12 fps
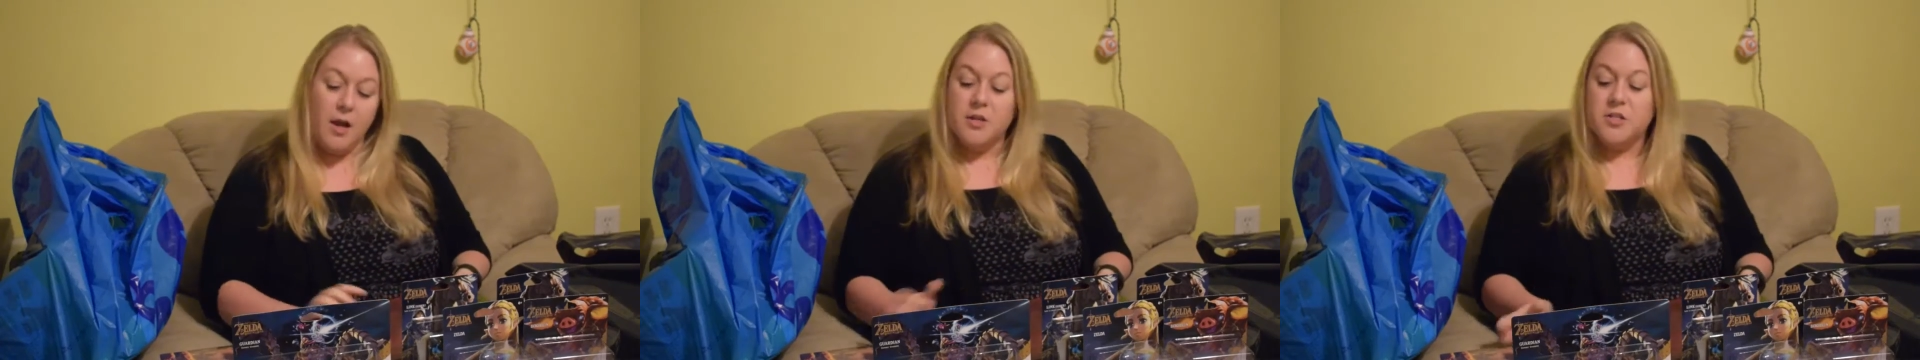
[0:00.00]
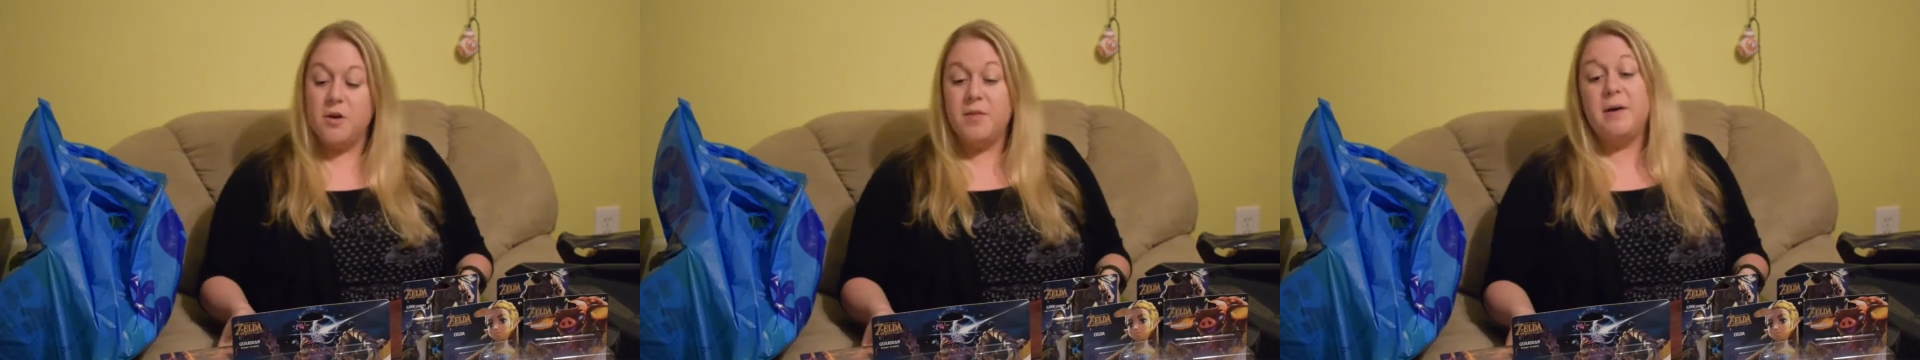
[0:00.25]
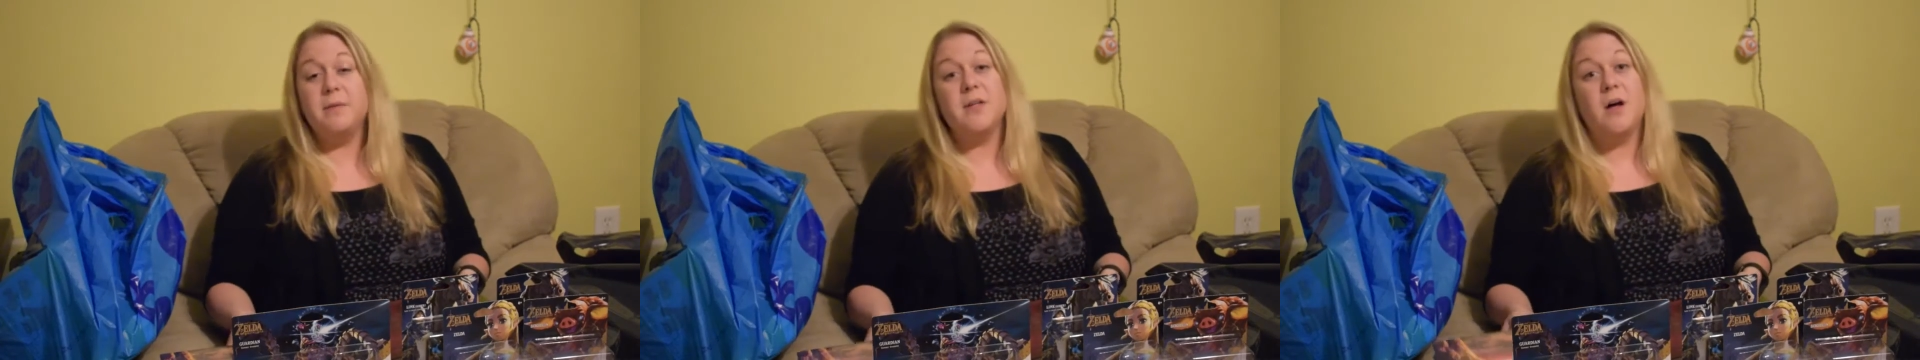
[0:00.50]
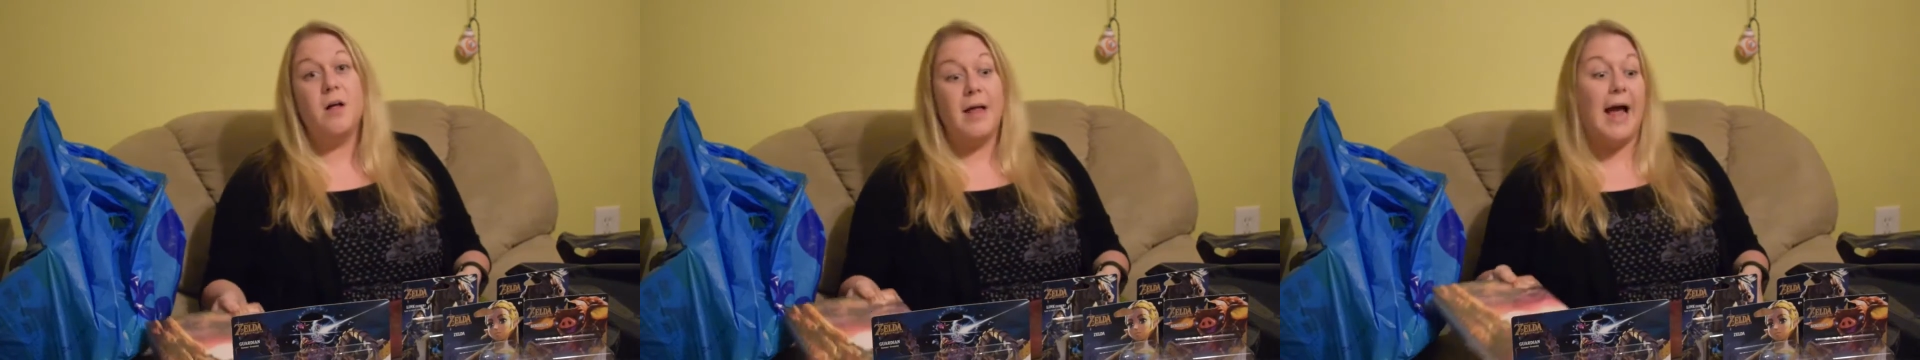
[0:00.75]
So that was
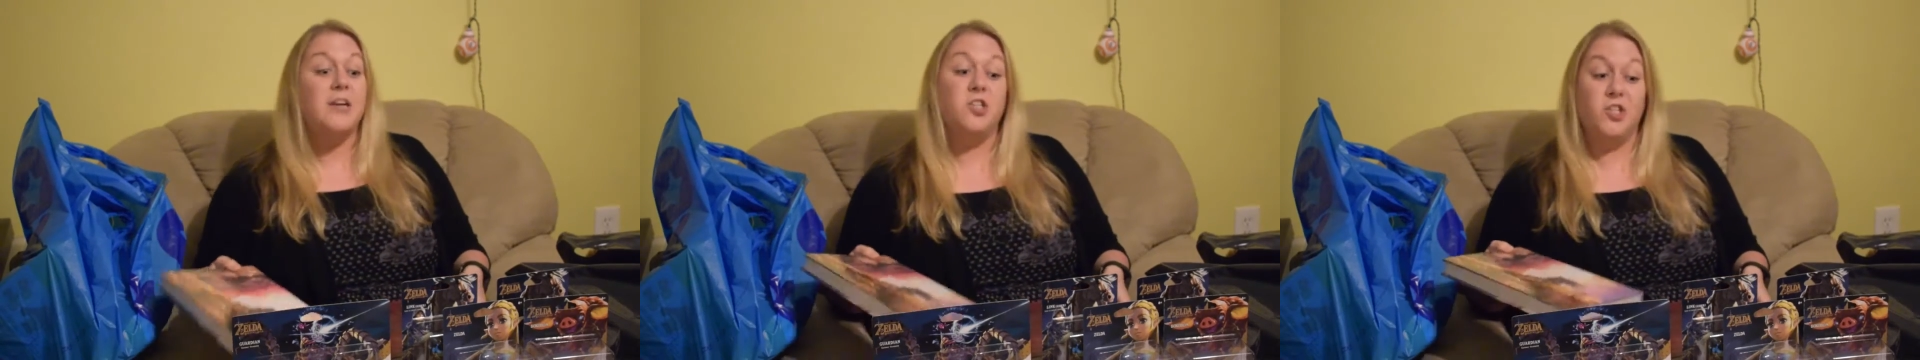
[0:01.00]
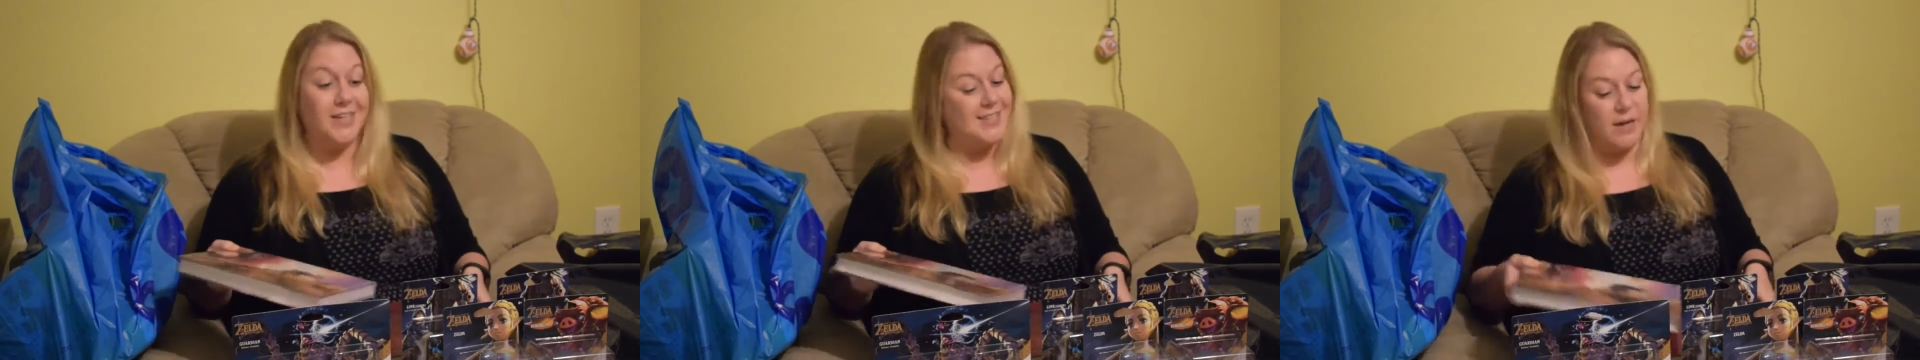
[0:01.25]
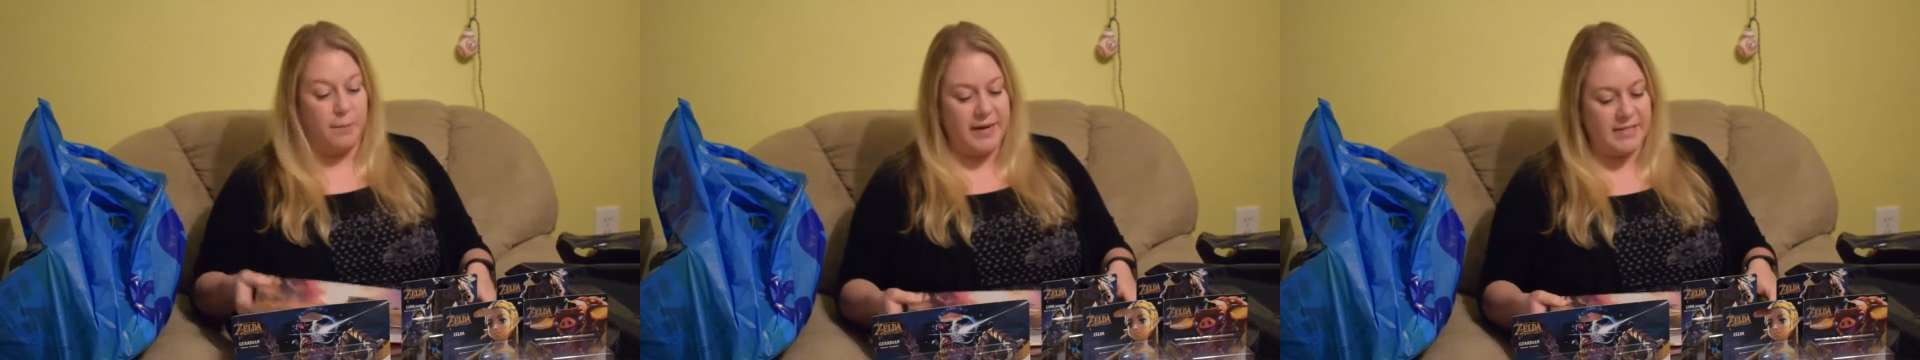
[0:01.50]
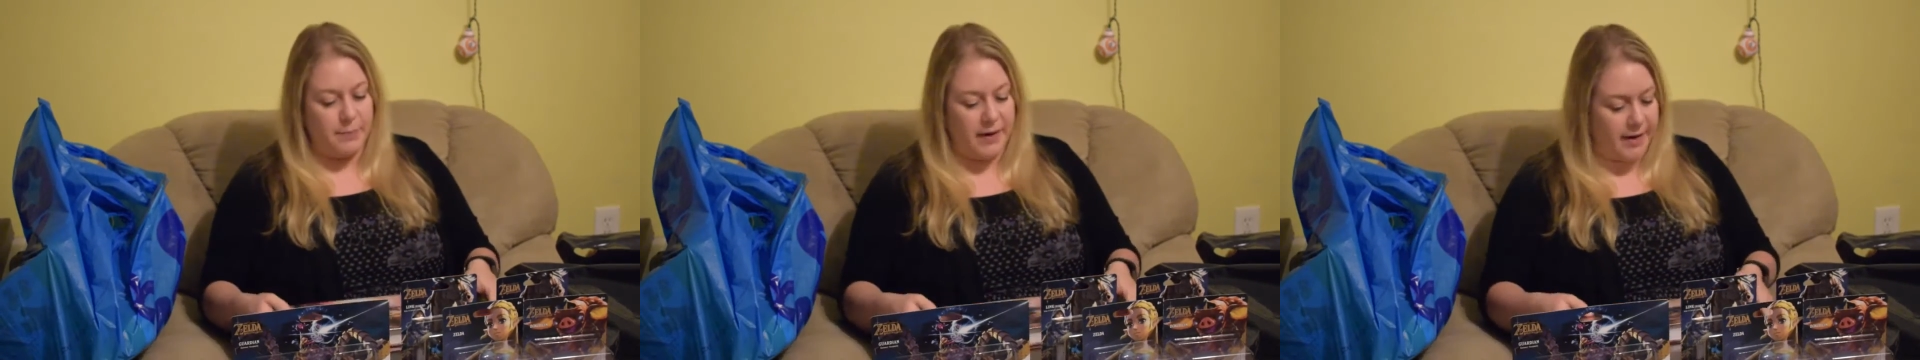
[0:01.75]
all just at
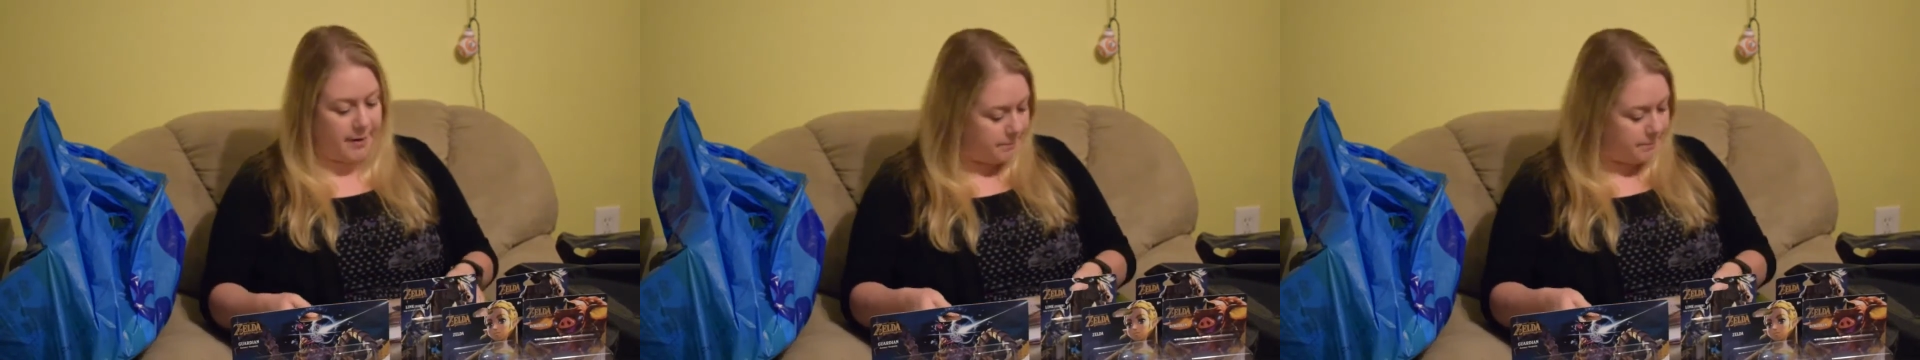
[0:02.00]
Best Buy.